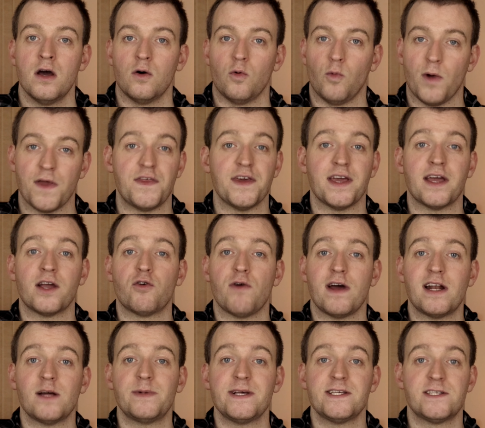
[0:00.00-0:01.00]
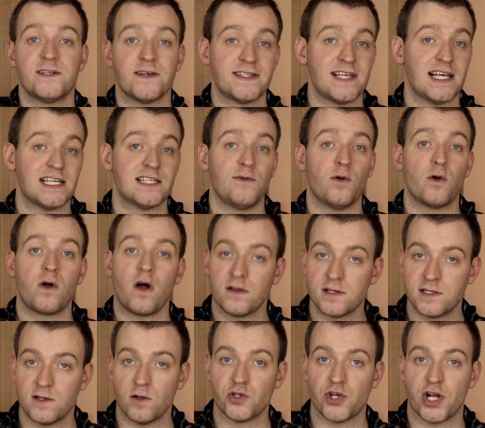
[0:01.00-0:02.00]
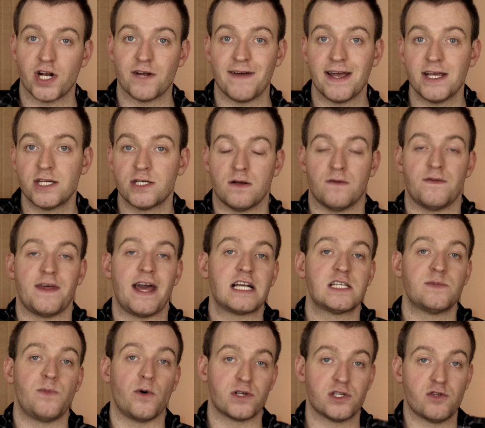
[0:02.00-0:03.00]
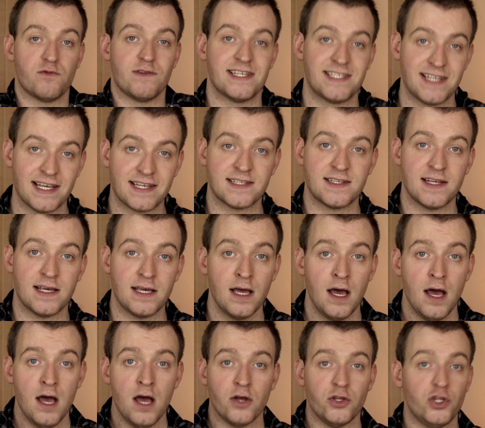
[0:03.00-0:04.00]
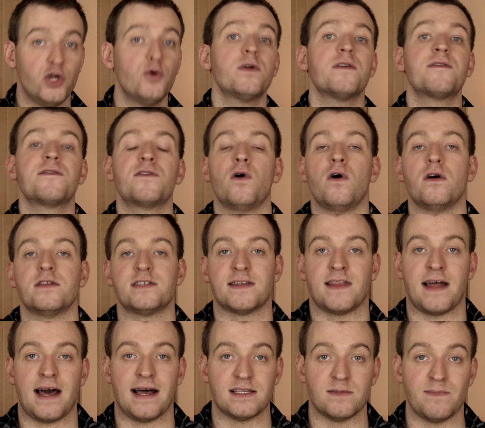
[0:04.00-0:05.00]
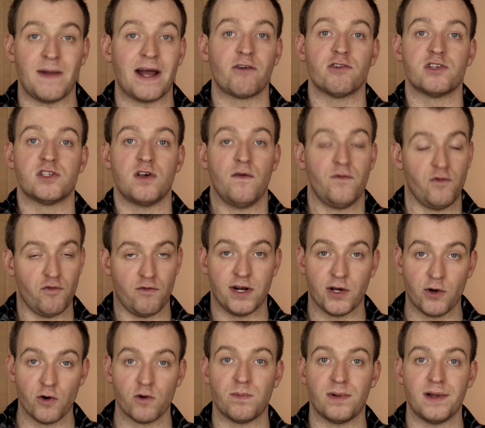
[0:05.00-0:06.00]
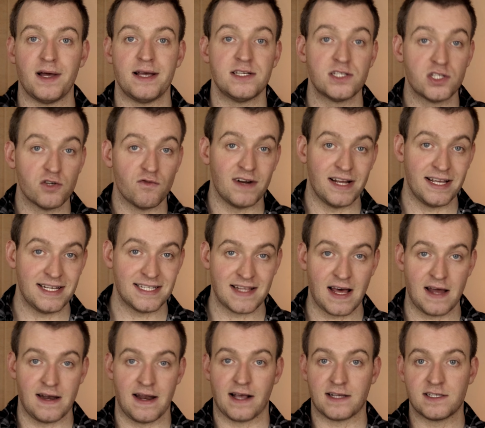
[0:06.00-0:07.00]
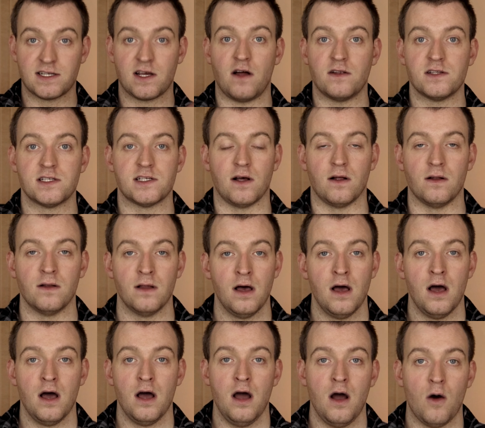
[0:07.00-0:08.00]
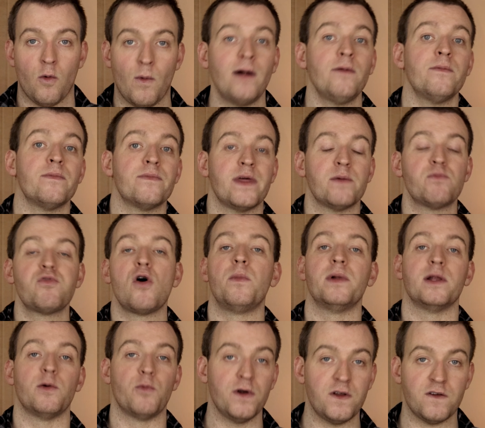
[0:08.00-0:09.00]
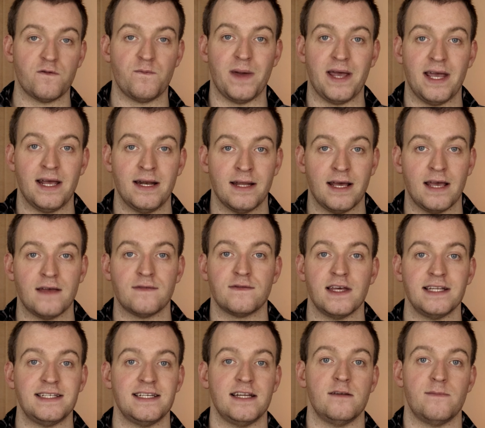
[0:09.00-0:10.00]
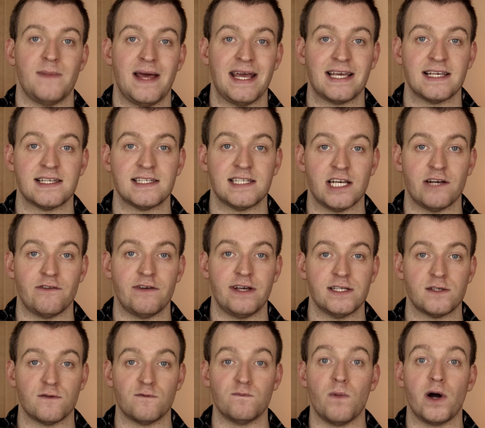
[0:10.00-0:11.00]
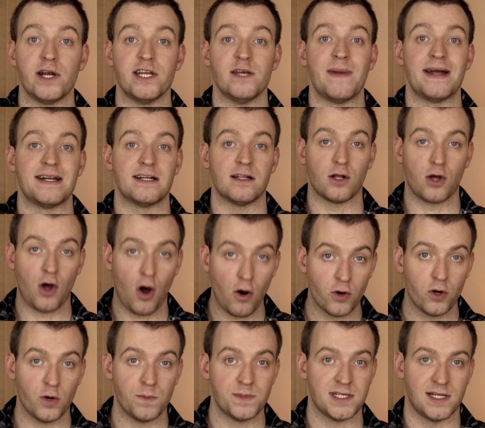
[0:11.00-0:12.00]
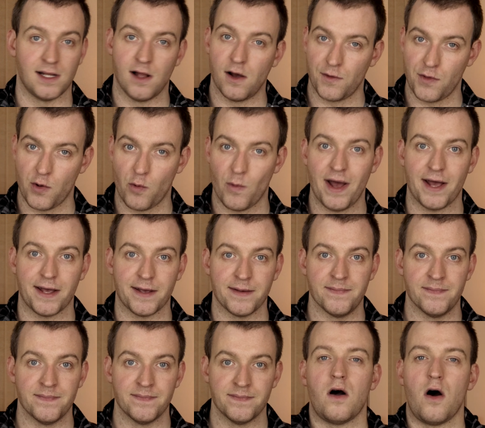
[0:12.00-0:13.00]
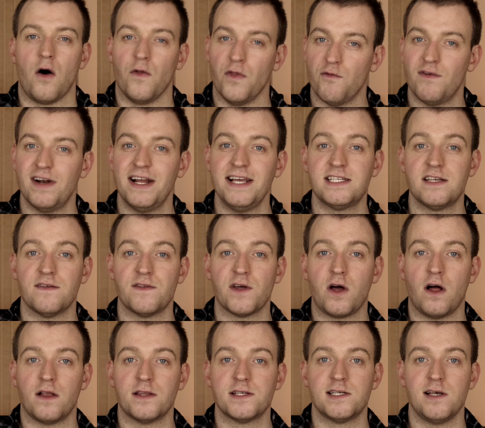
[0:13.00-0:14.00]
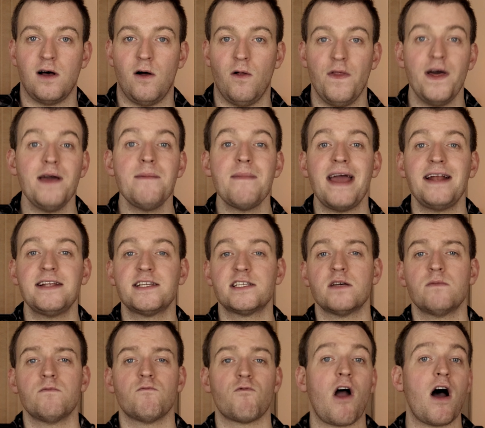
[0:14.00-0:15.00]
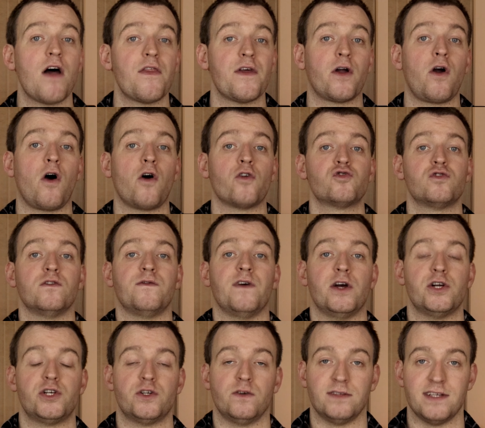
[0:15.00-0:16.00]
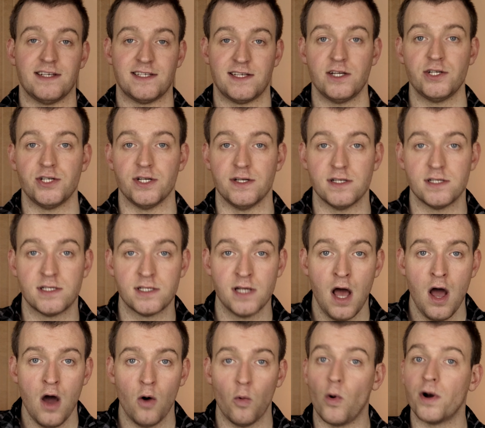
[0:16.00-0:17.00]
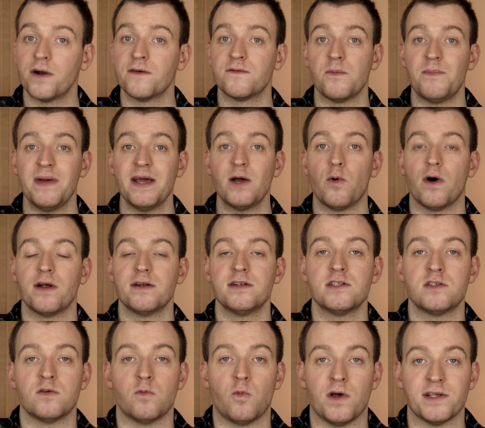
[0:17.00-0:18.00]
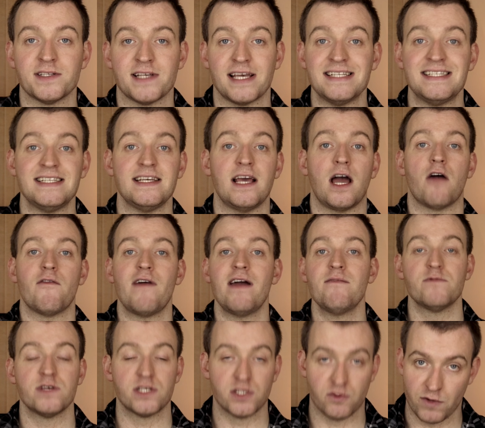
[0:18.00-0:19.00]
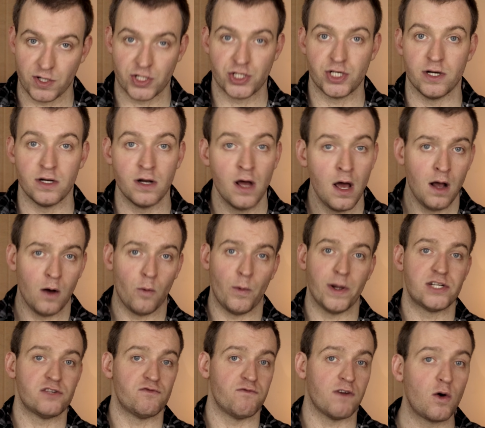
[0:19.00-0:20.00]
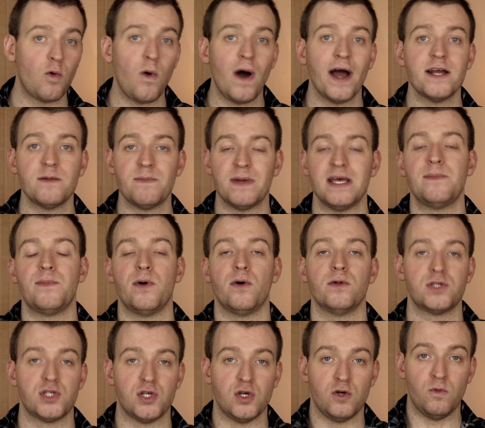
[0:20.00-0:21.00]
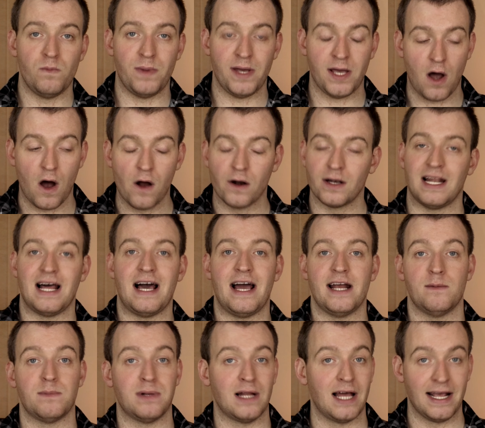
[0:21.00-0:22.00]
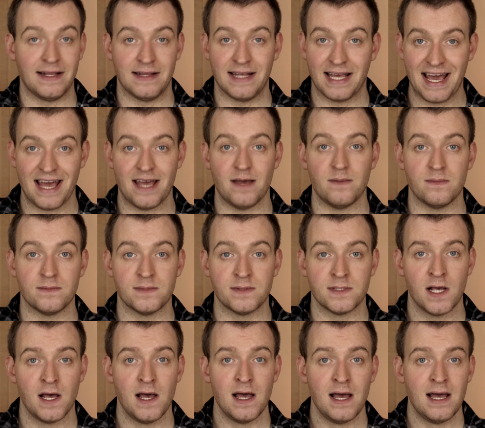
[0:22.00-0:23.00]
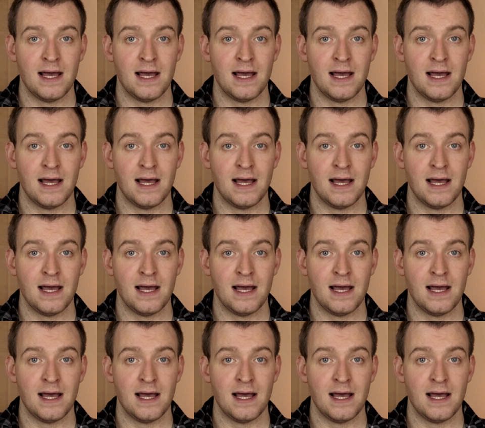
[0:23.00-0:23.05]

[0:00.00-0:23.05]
With the incredibly successful console generation of the Xbox 360, you would have thought that Microsoft were in a good place to release their next console. Well, they probably would have been if they didn't make a series of monumental cock-ups along the way. On the release of the console, they made some rather controversial decisions. One of the big ones was a DRM restriction, which required people to be online playing the games